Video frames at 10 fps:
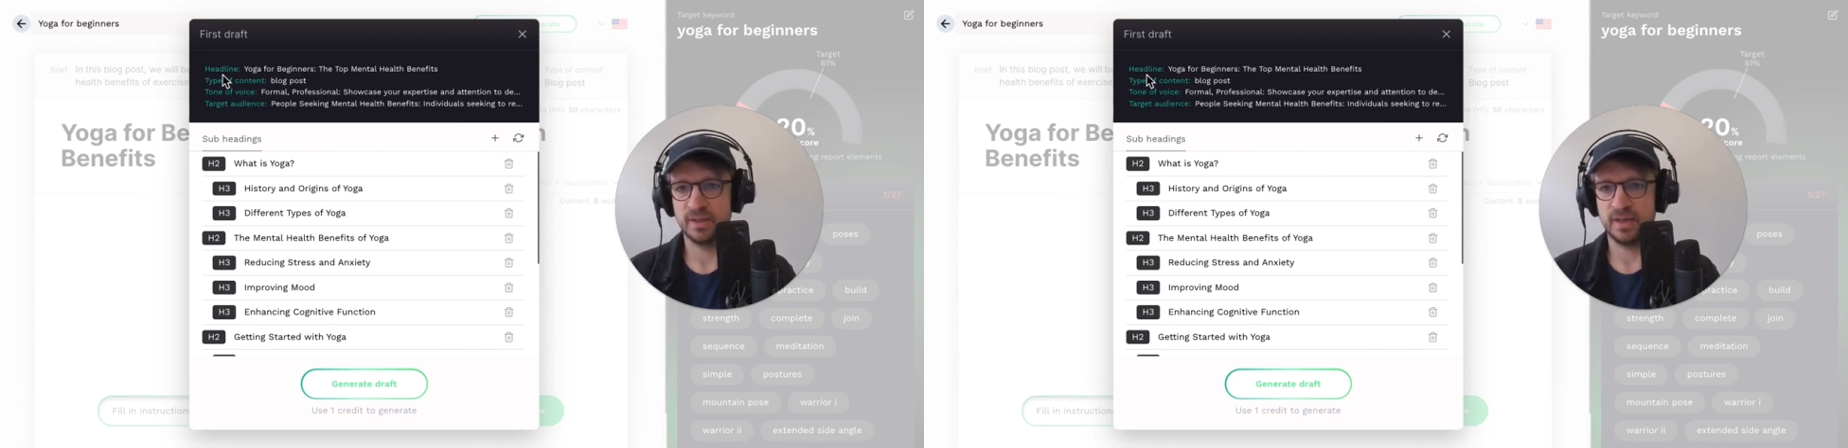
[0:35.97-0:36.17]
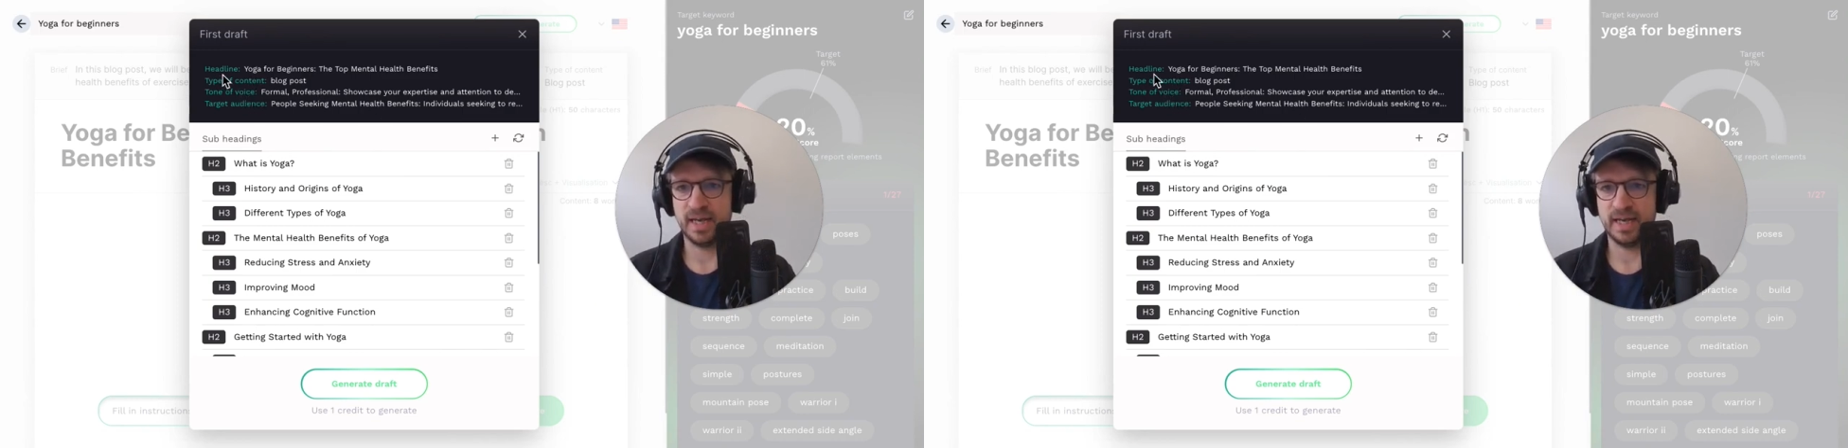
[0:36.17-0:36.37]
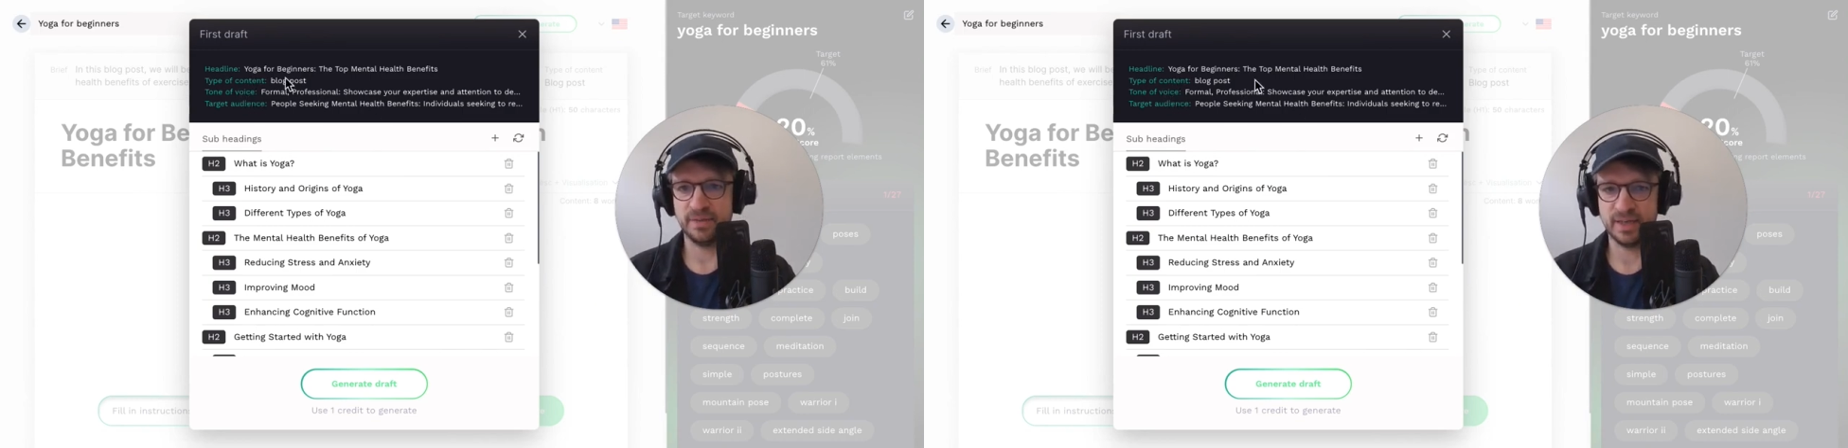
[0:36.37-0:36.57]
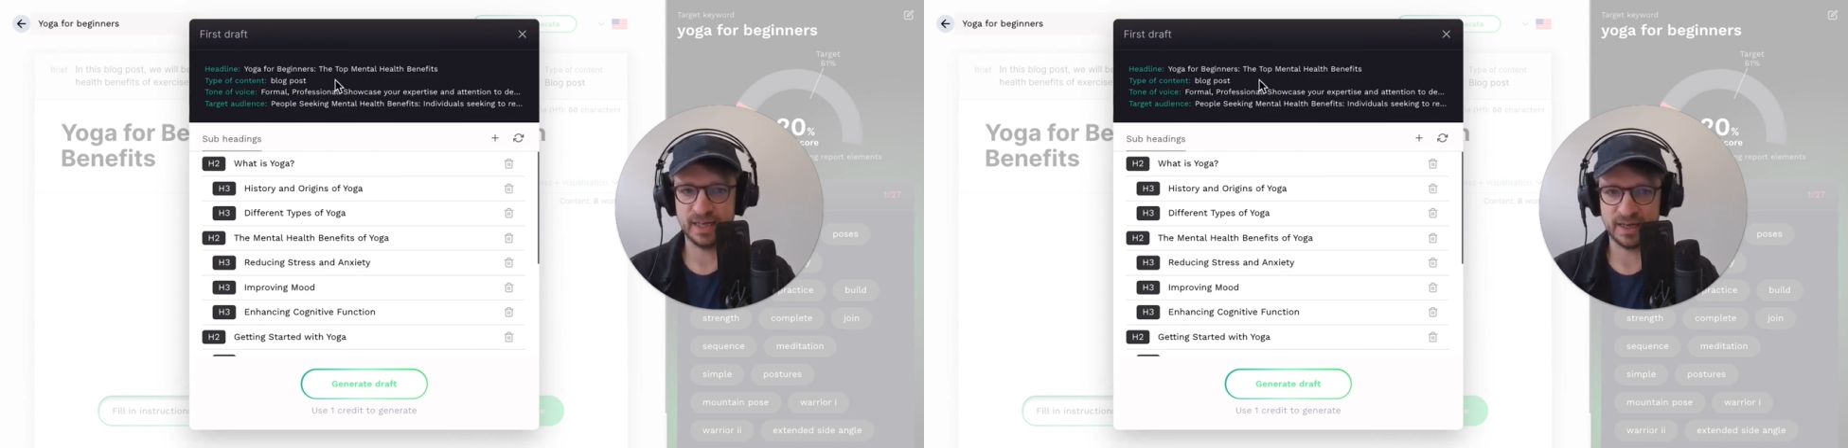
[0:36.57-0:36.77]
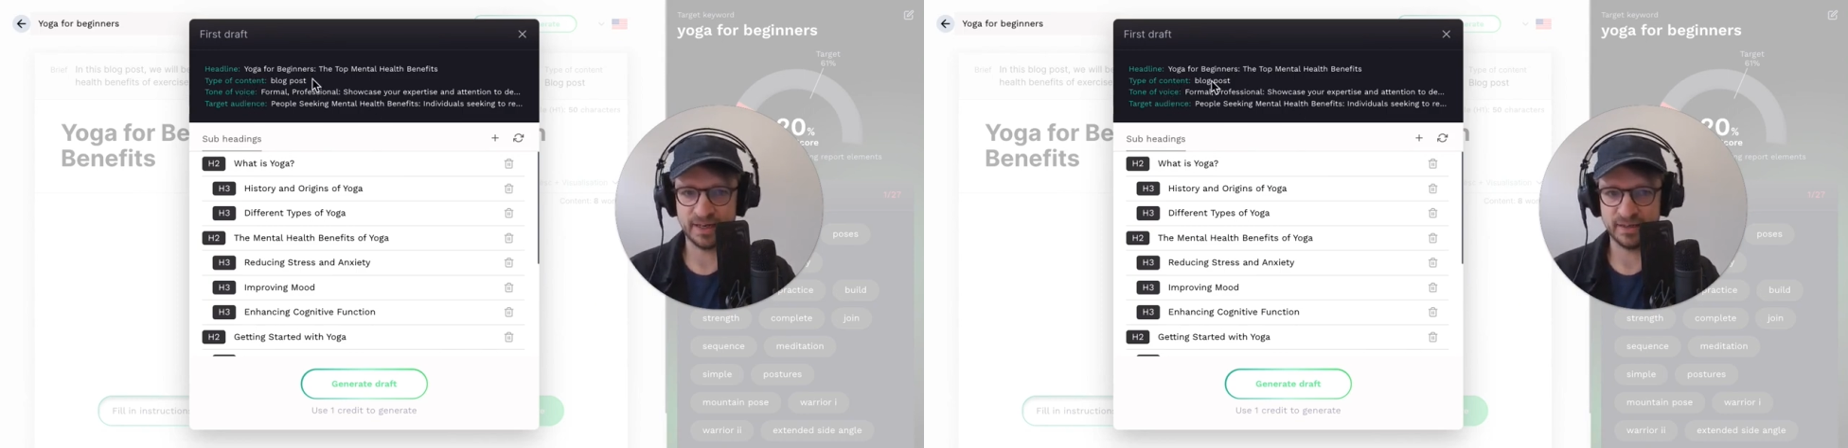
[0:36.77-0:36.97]
and the
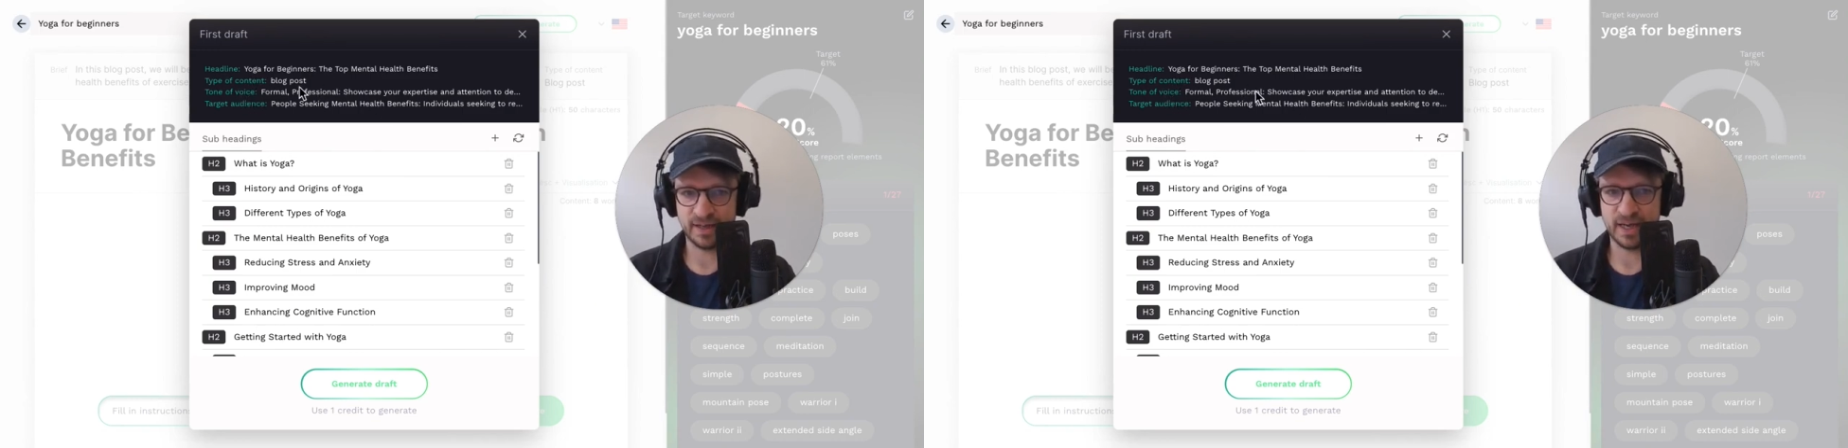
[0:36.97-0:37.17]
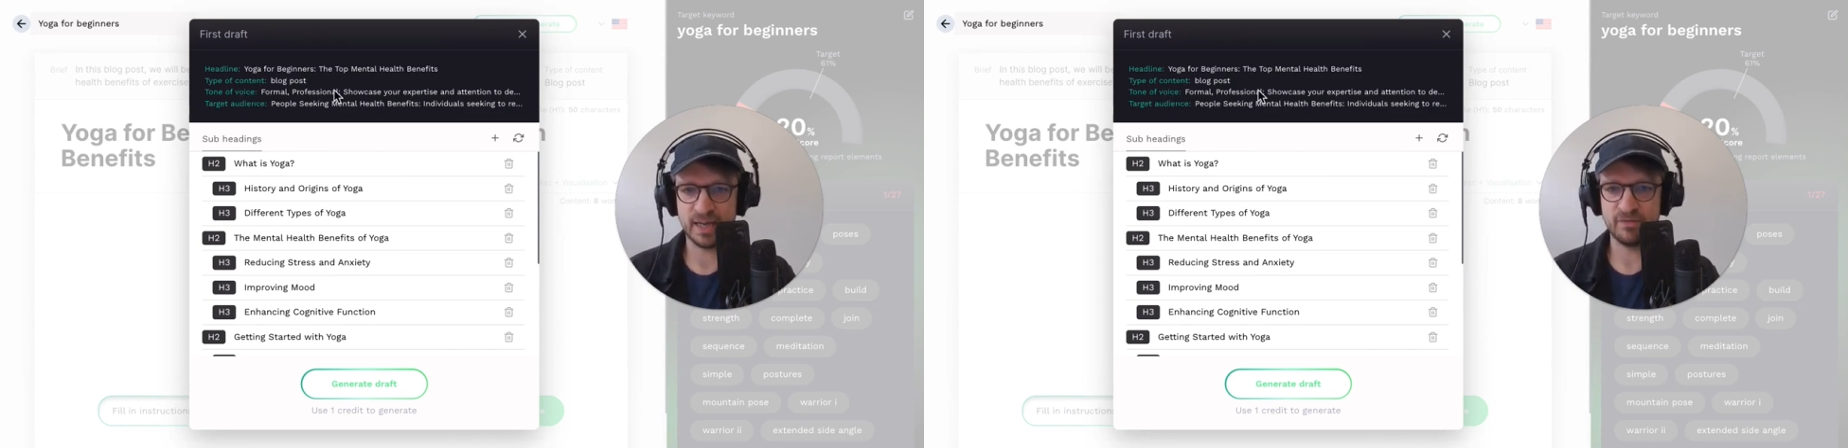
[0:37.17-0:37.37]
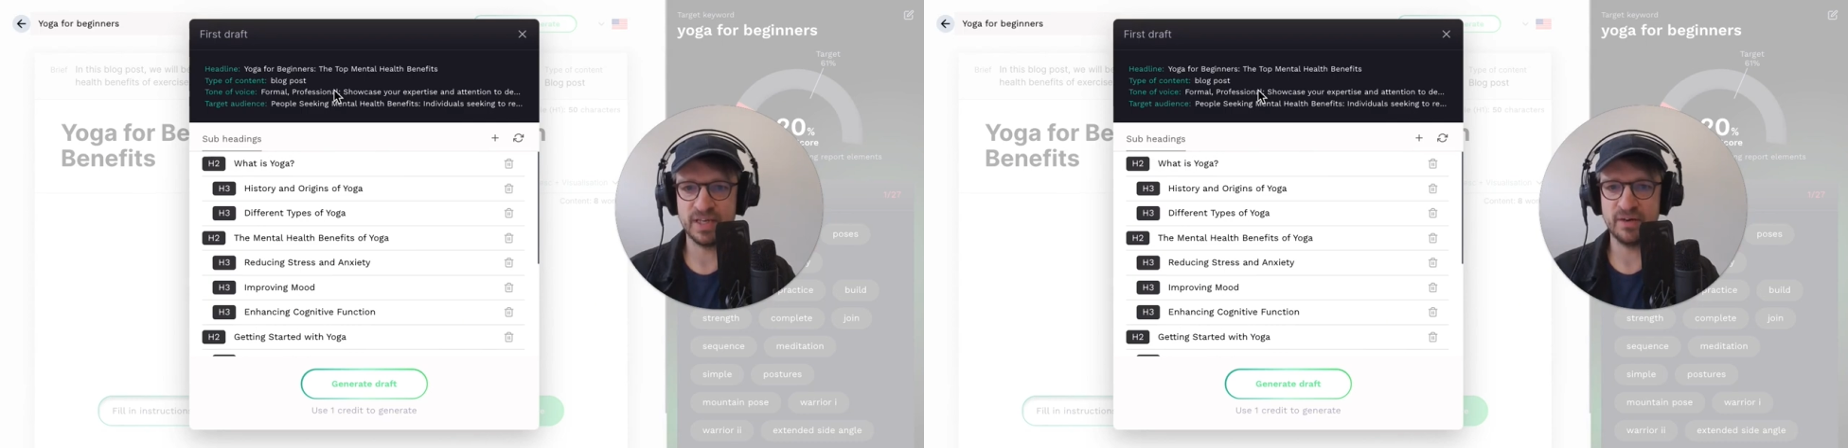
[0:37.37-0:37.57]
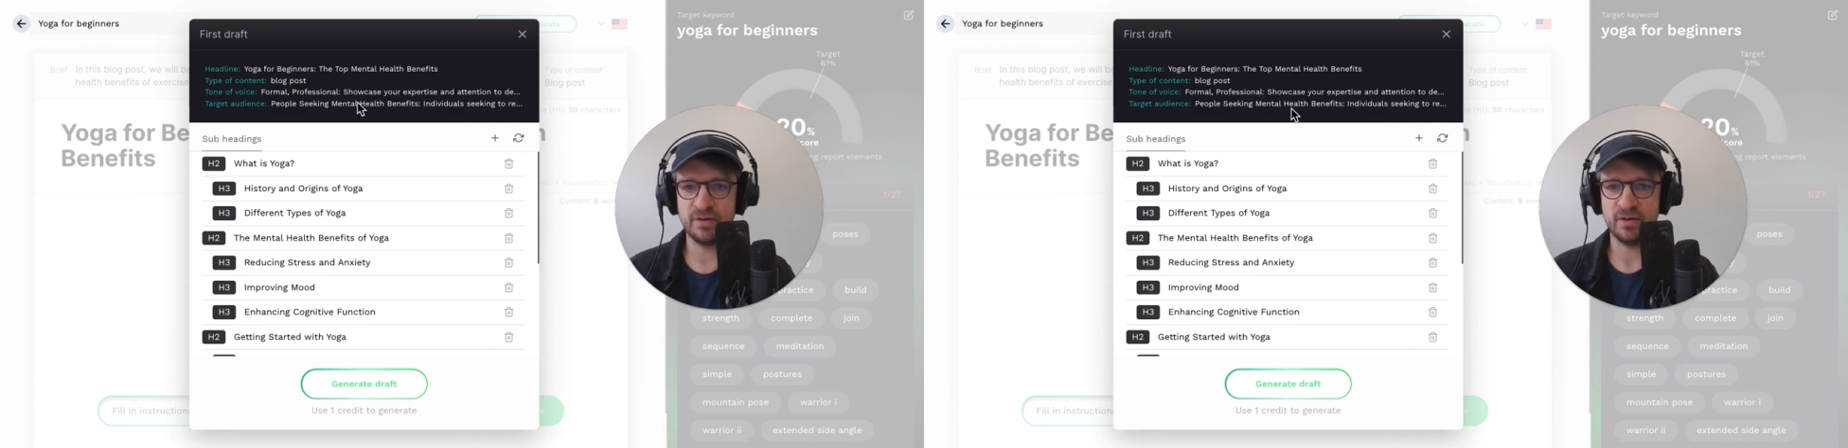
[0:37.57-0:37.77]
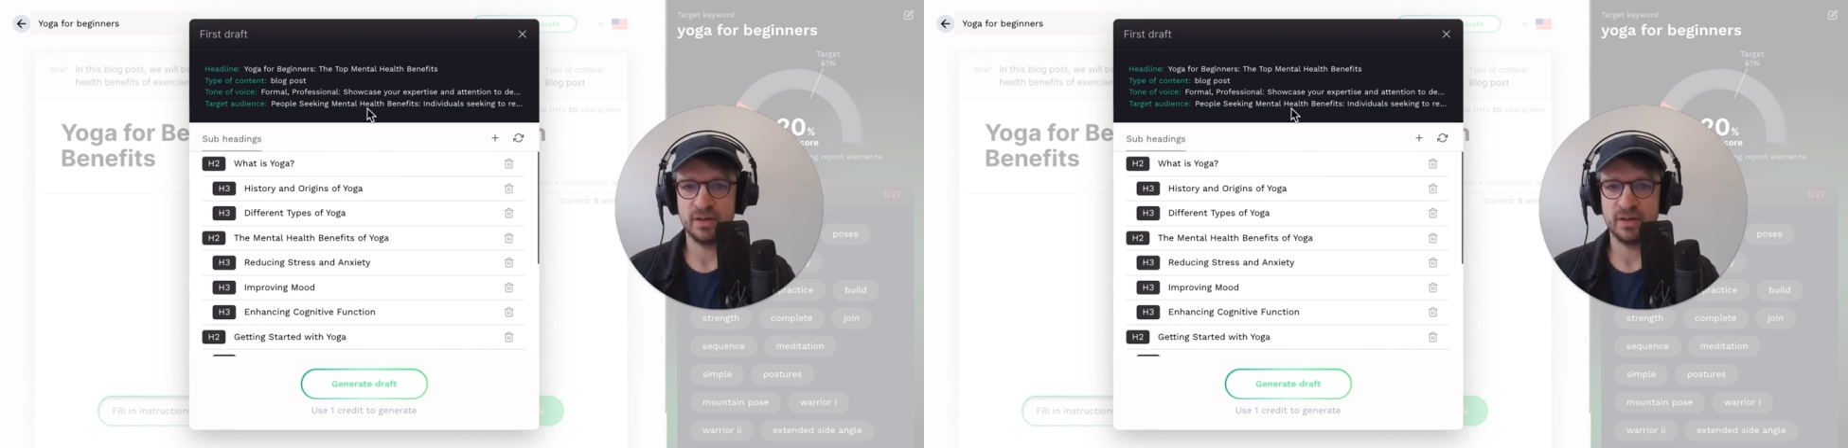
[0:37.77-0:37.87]
headline I have here,